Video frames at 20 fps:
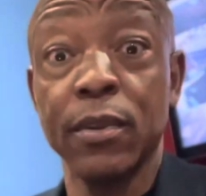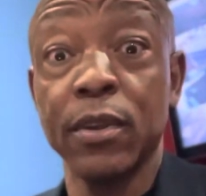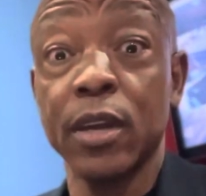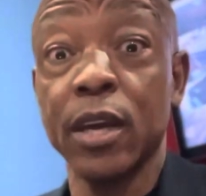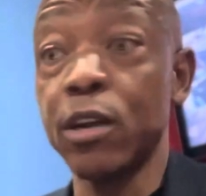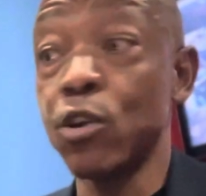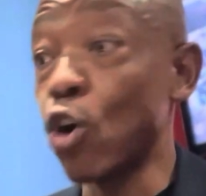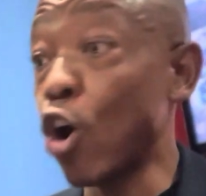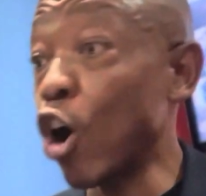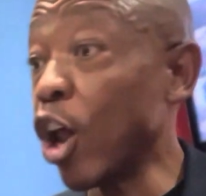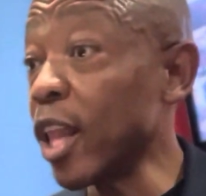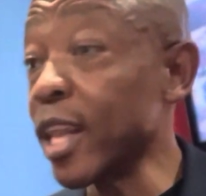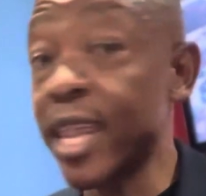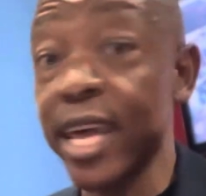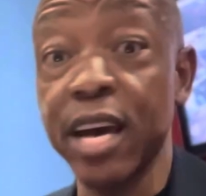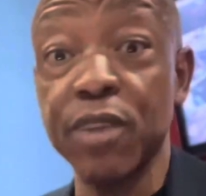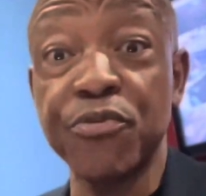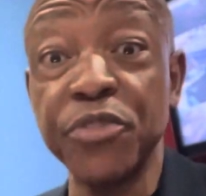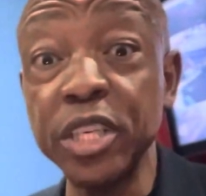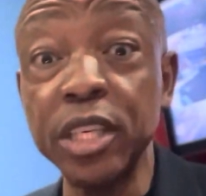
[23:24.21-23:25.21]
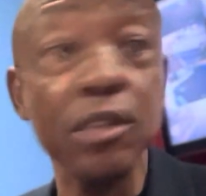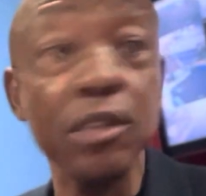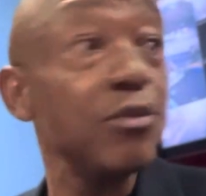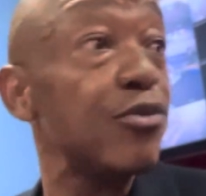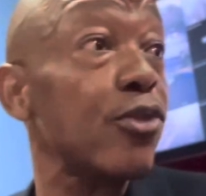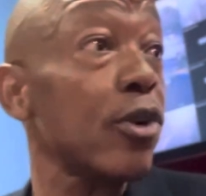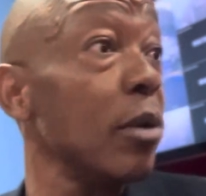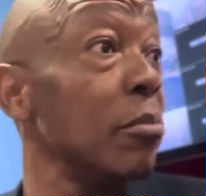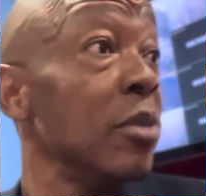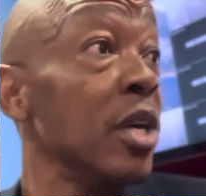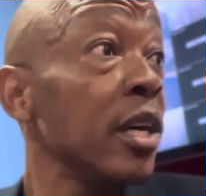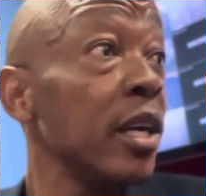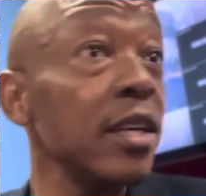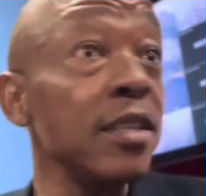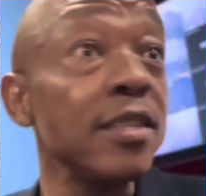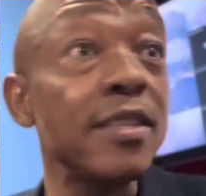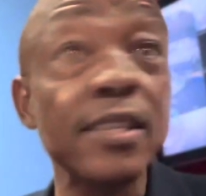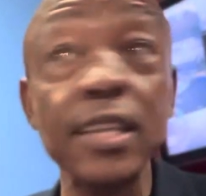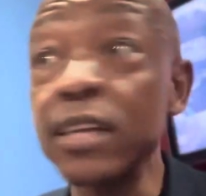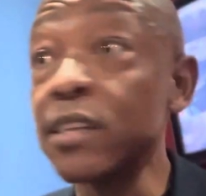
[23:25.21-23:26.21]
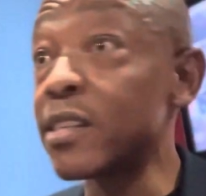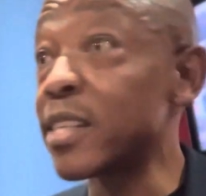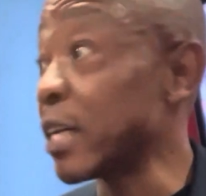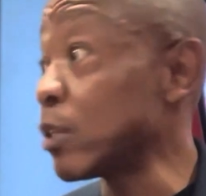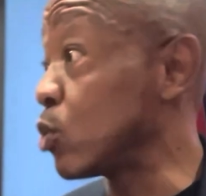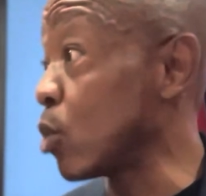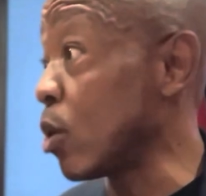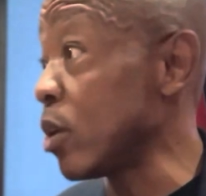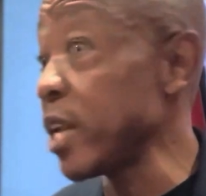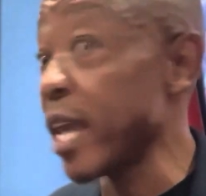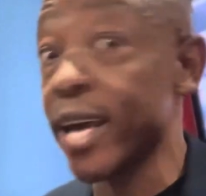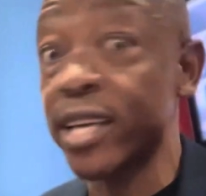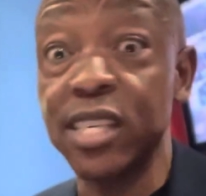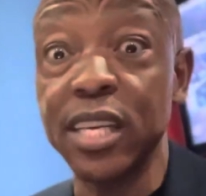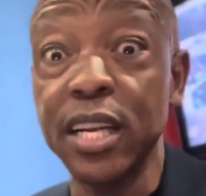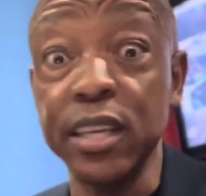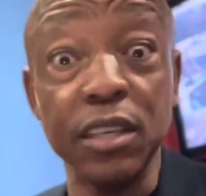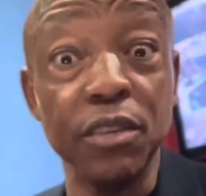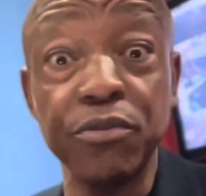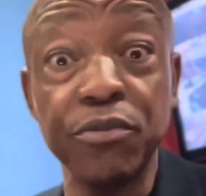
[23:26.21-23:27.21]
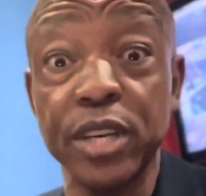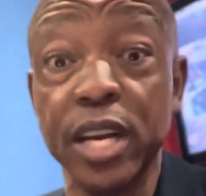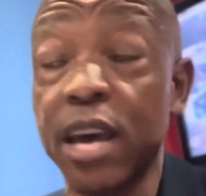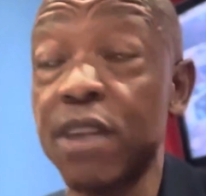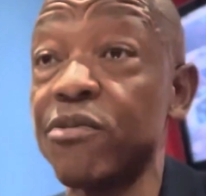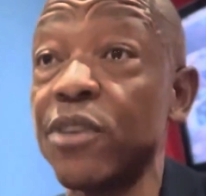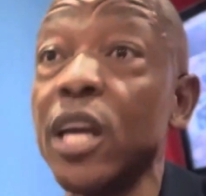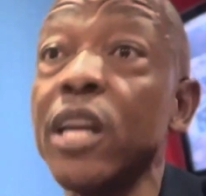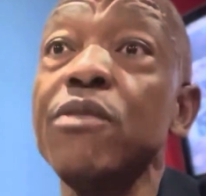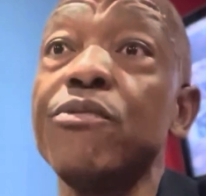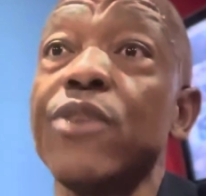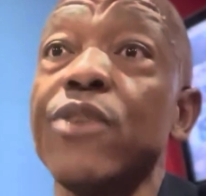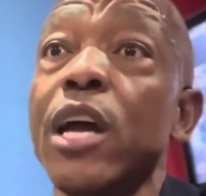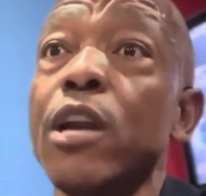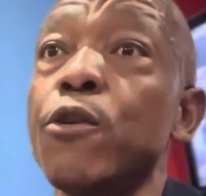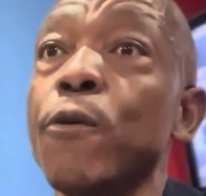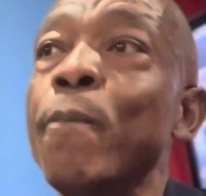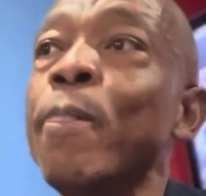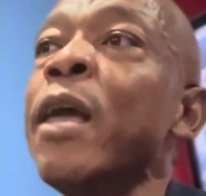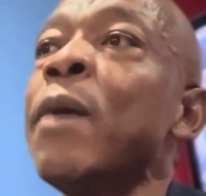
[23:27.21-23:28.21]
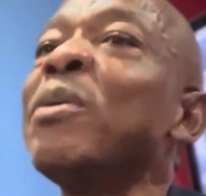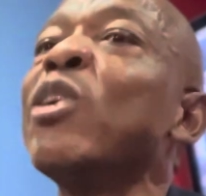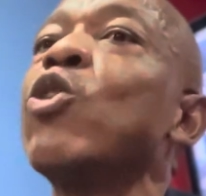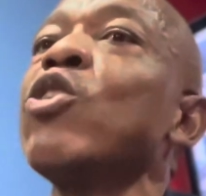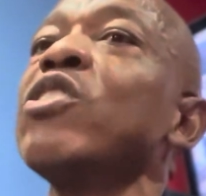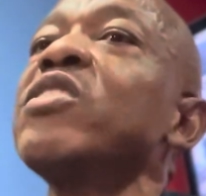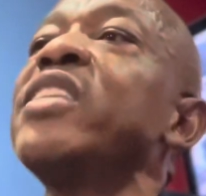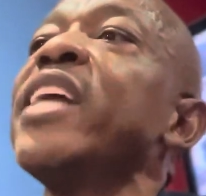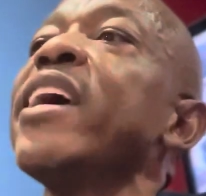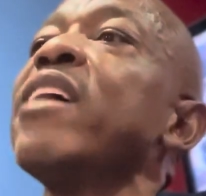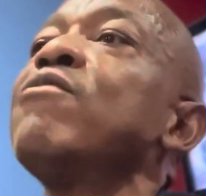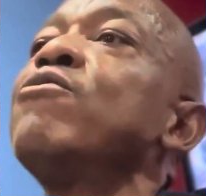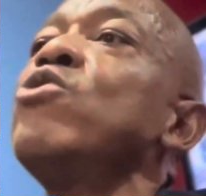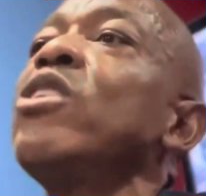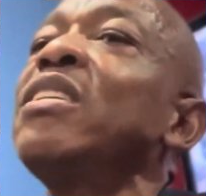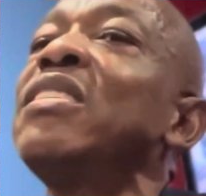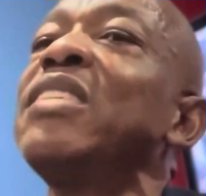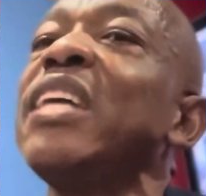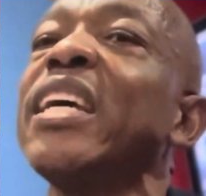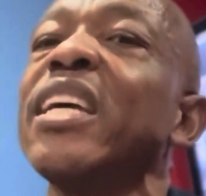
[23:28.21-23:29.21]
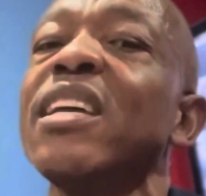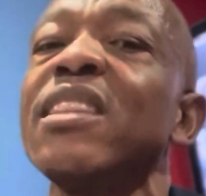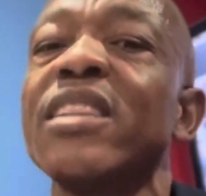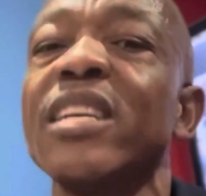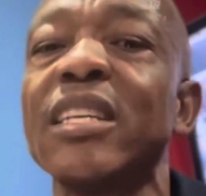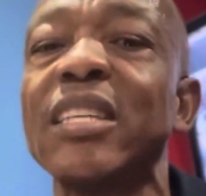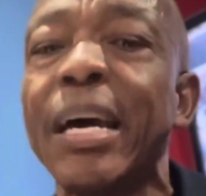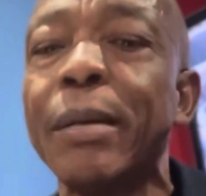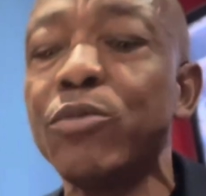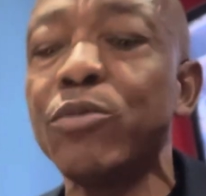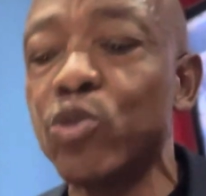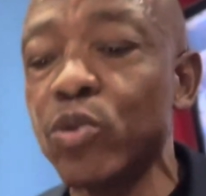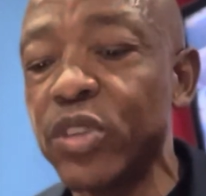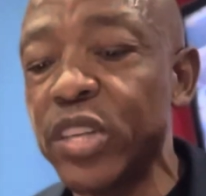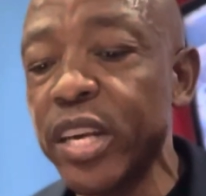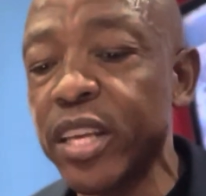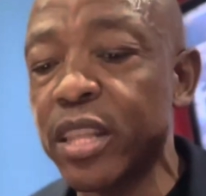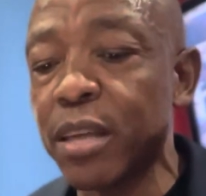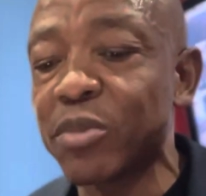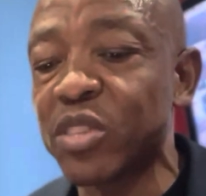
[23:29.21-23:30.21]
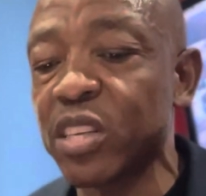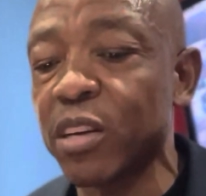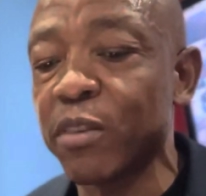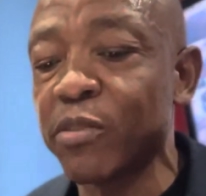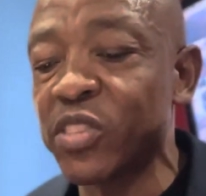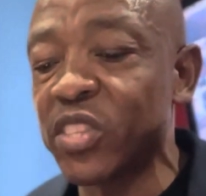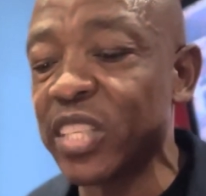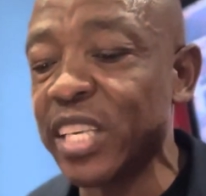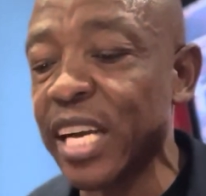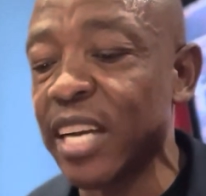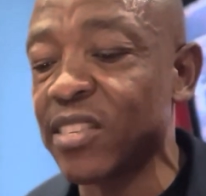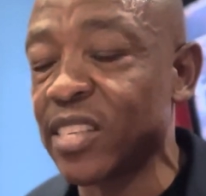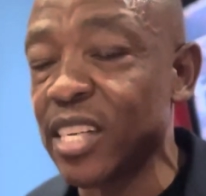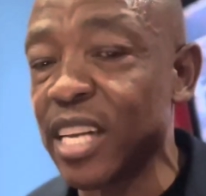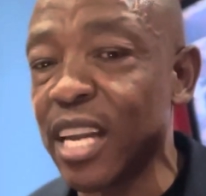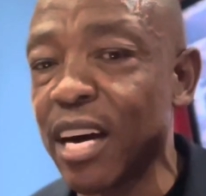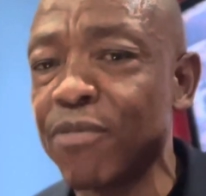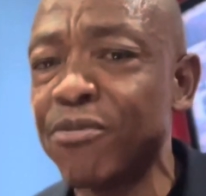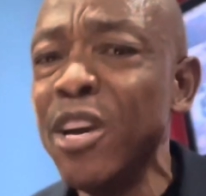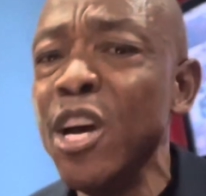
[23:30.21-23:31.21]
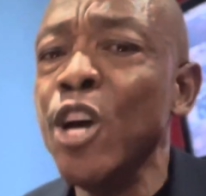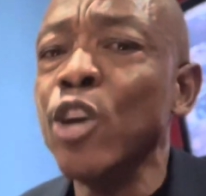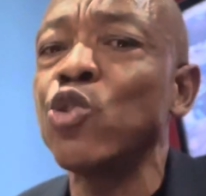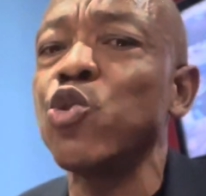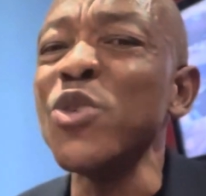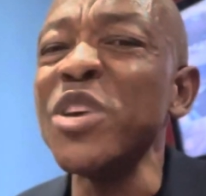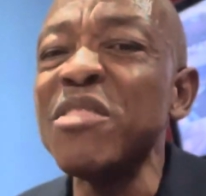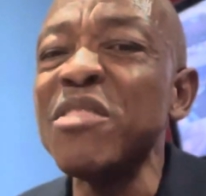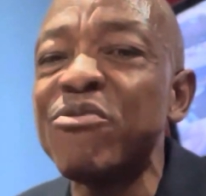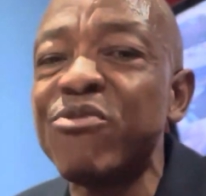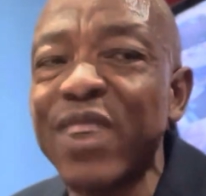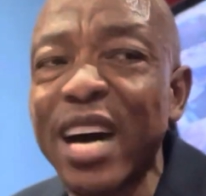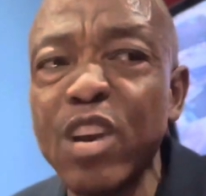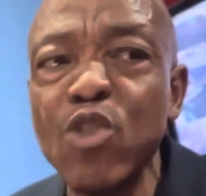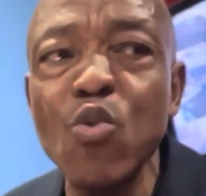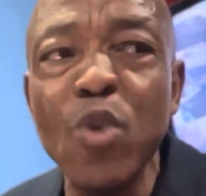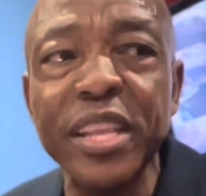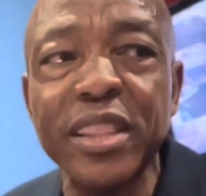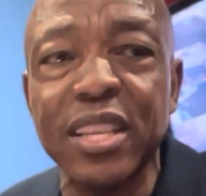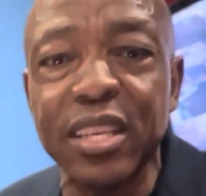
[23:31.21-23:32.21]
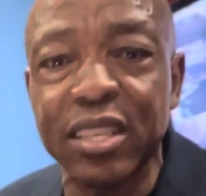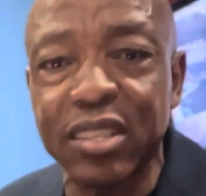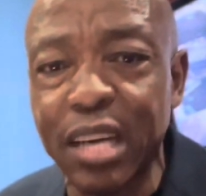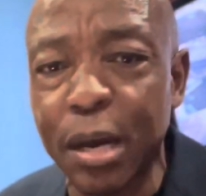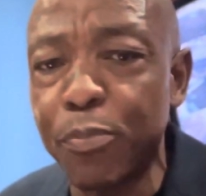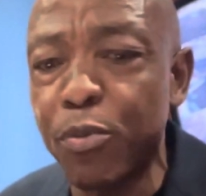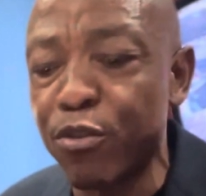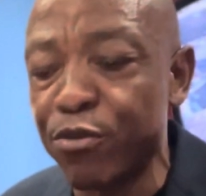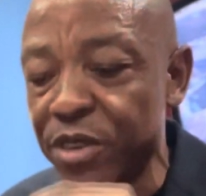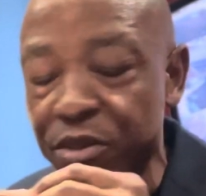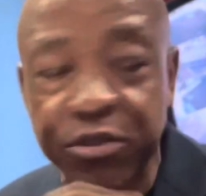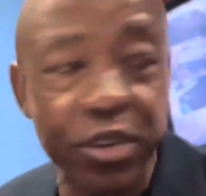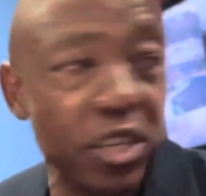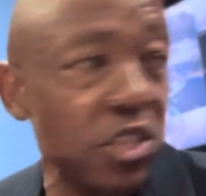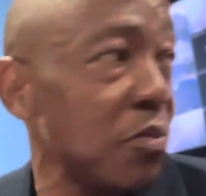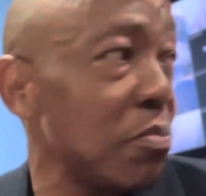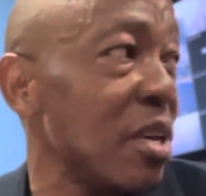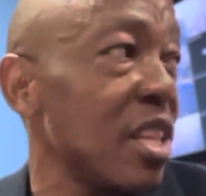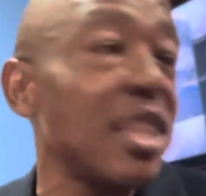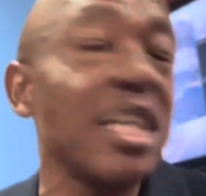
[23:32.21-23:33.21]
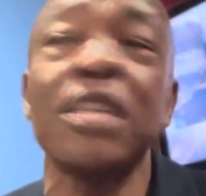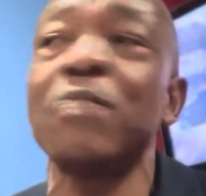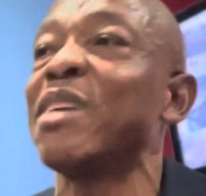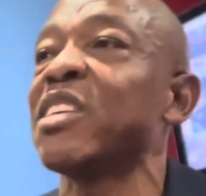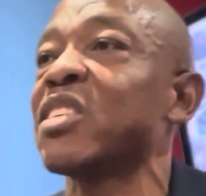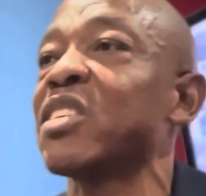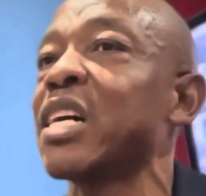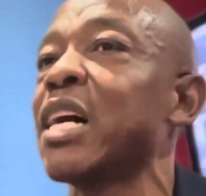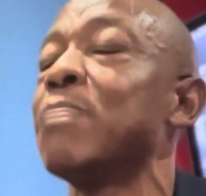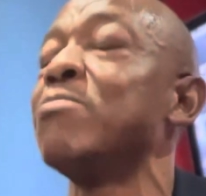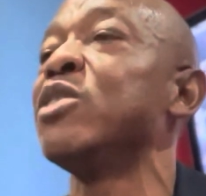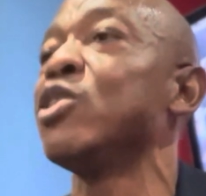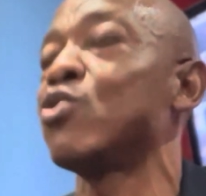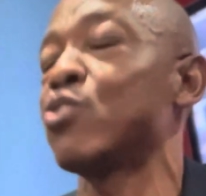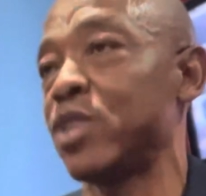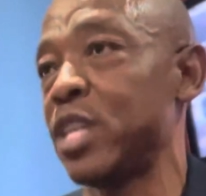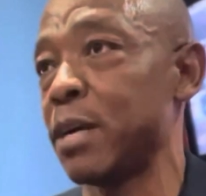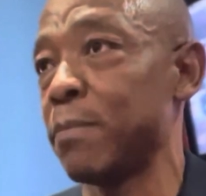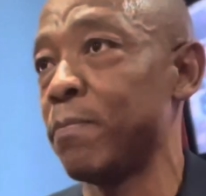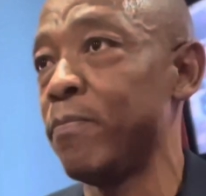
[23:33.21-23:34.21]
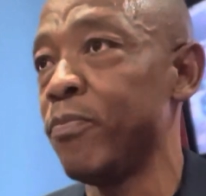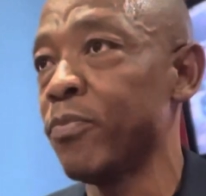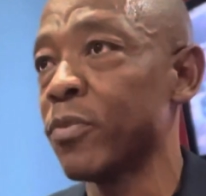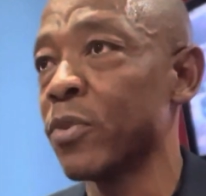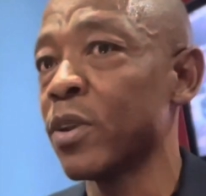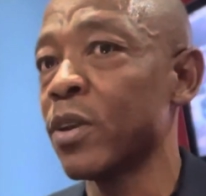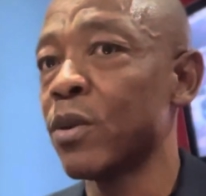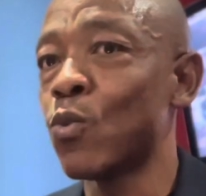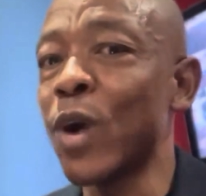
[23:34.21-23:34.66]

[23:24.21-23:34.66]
and all they are feeding from is things that don't actually even have any value because they have not taken the time to take themselves serious enough to evaluate the type of investment that must come into them.